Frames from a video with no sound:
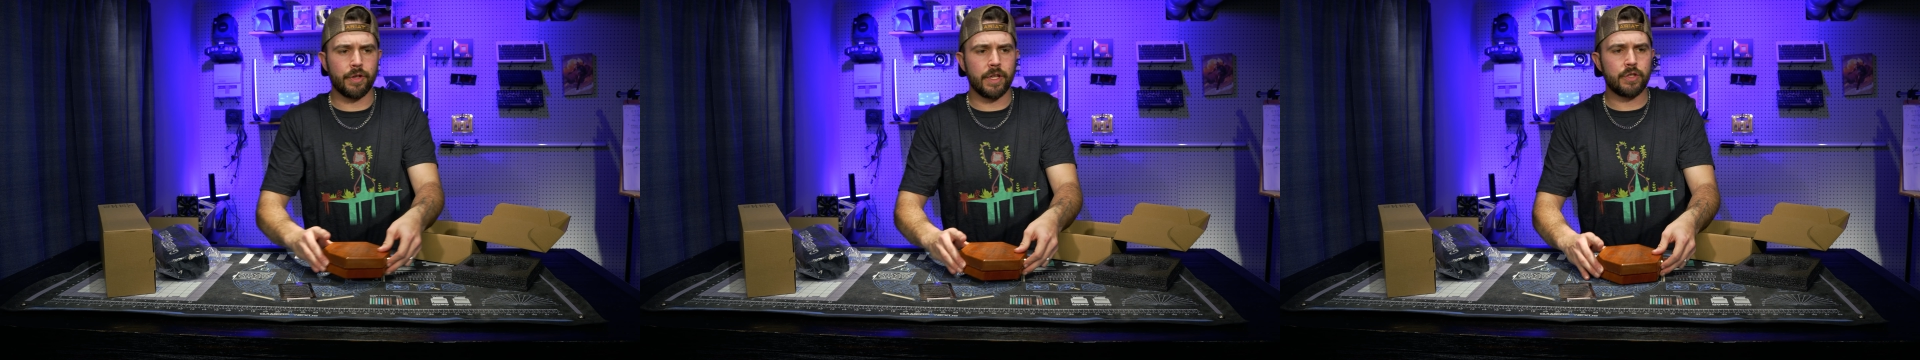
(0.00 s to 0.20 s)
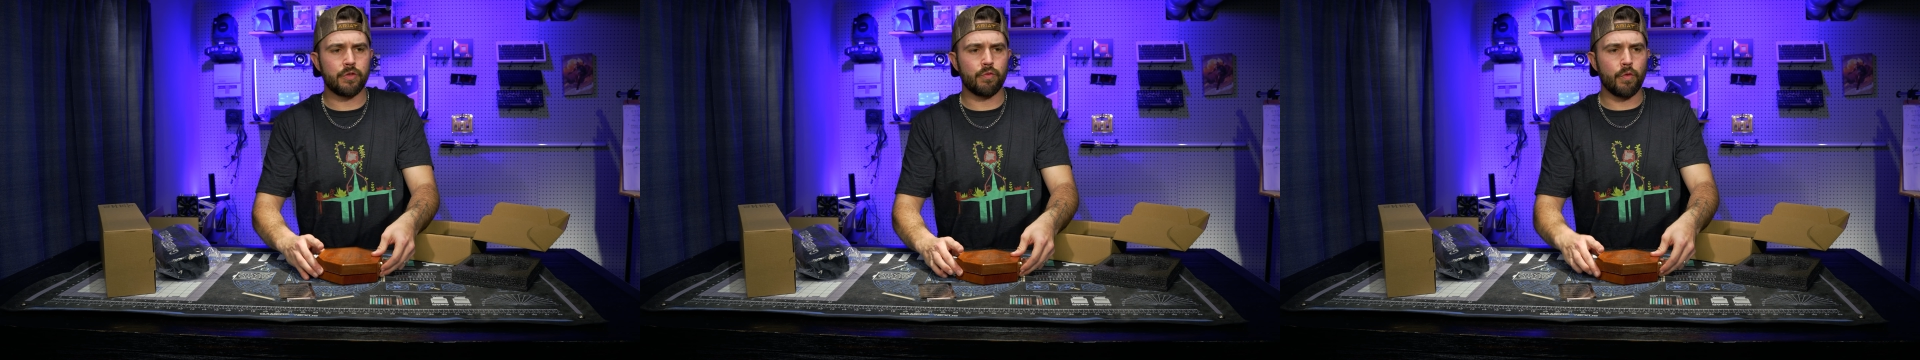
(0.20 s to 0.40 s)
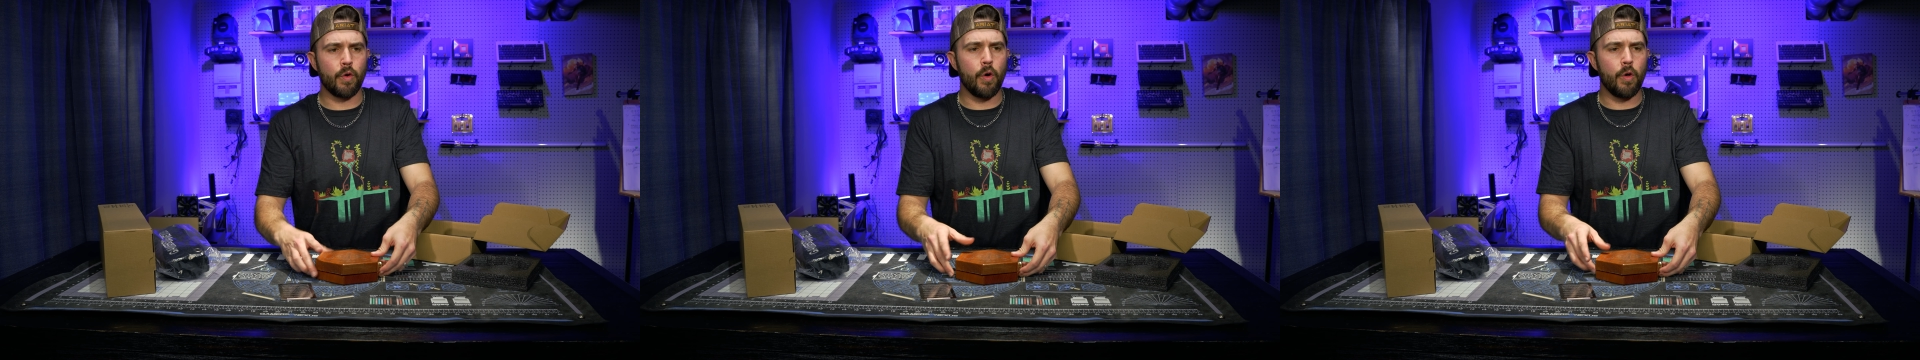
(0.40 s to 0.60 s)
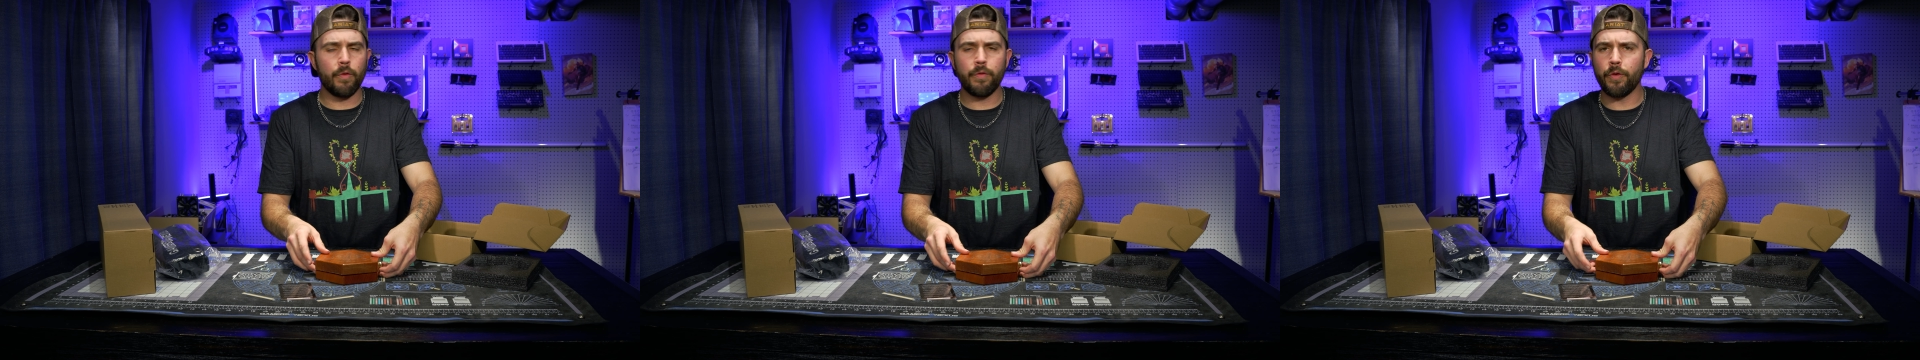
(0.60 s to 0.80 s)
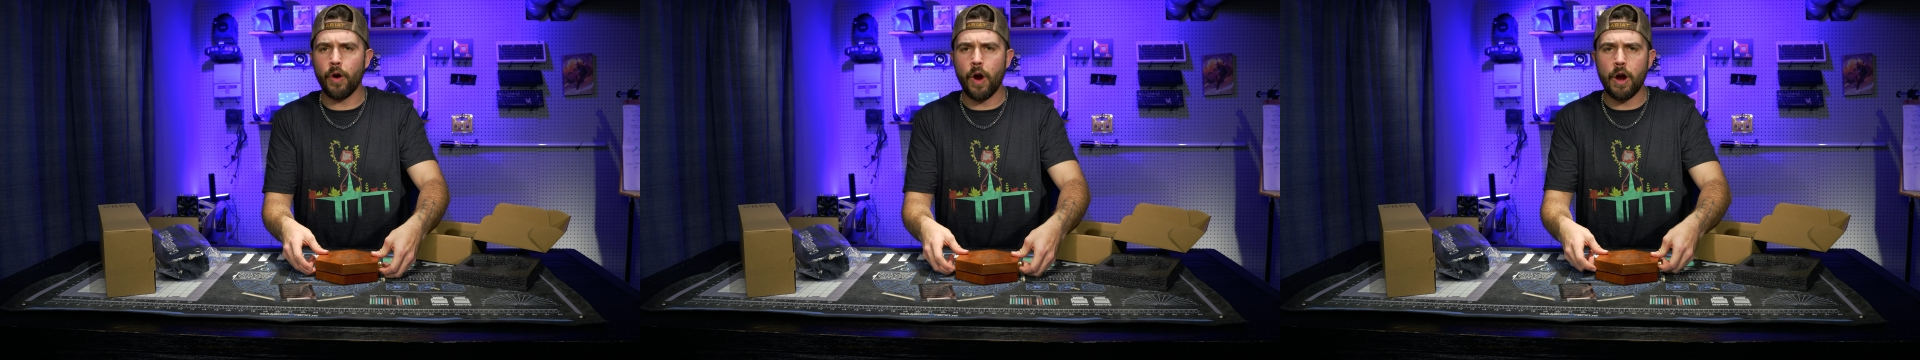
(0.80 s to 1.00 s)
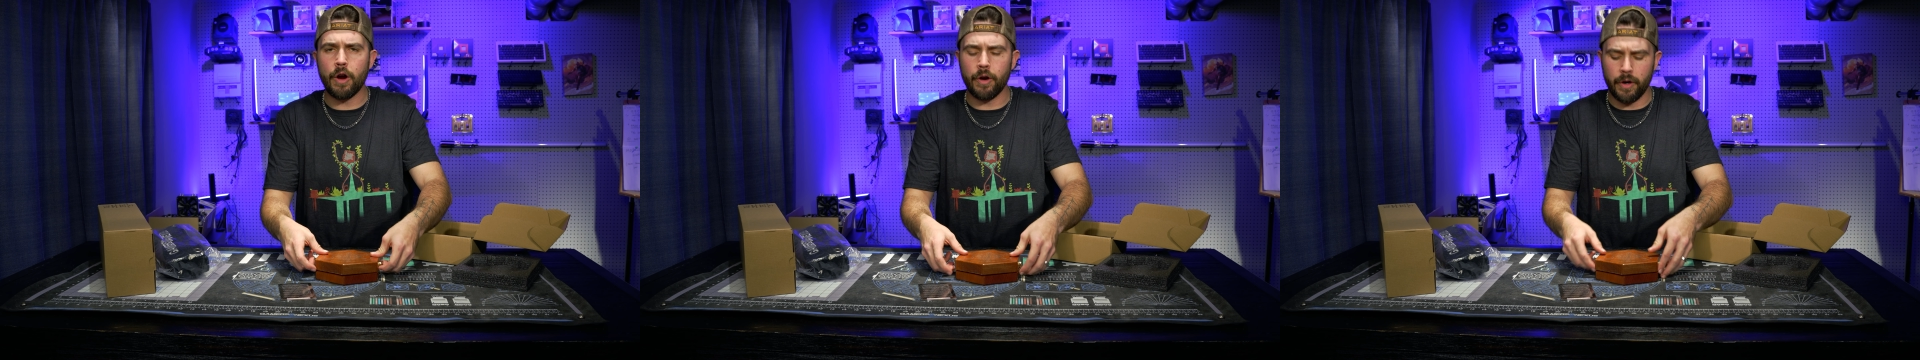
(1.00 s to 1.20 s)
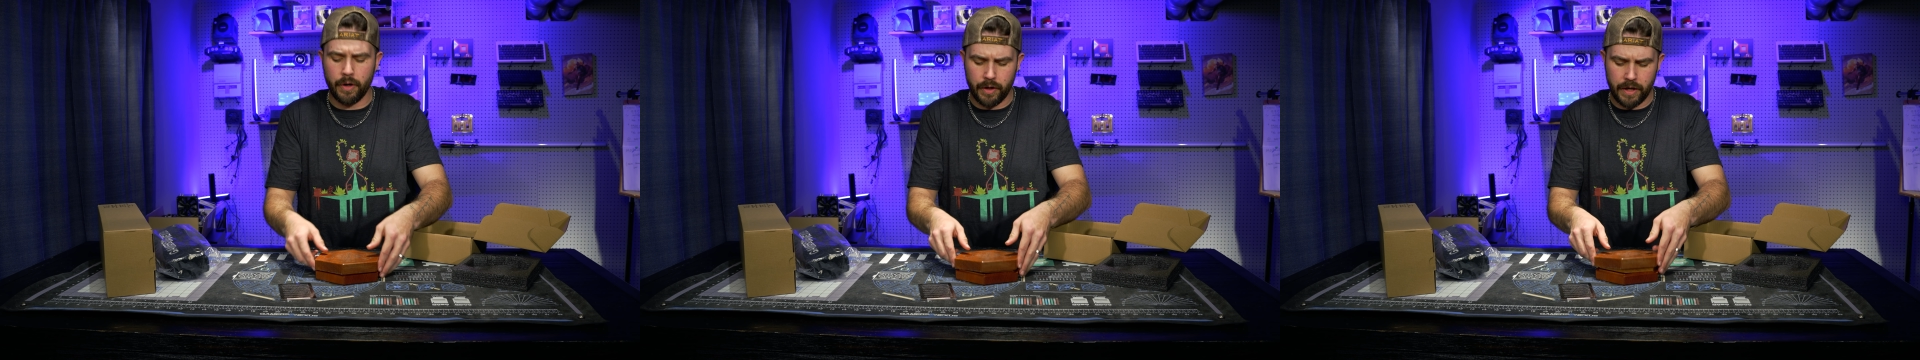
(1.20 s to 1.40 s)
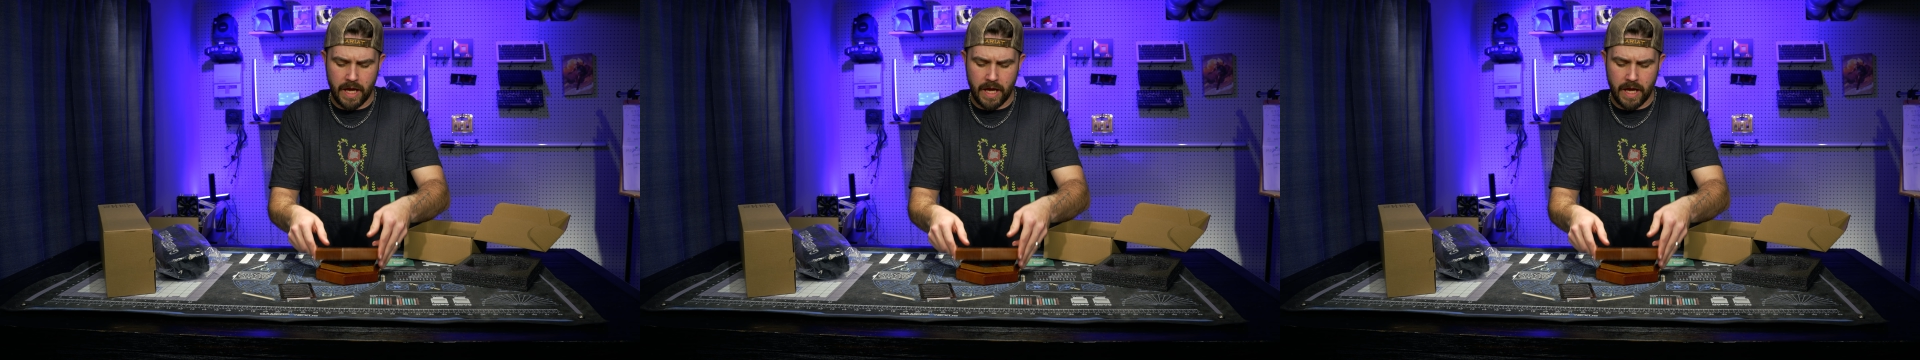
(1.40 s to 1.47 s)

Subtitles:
Let's roll for our